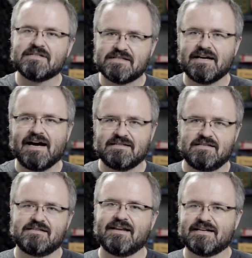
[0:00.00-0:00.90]
Skies
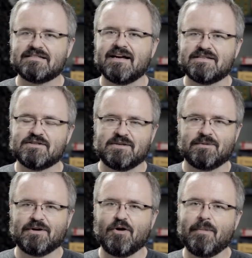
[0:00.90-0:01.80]
is the next license I'm
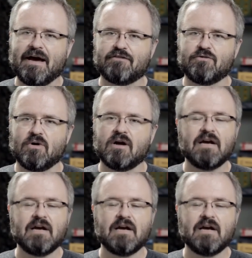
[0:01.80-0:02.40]
going to go back for.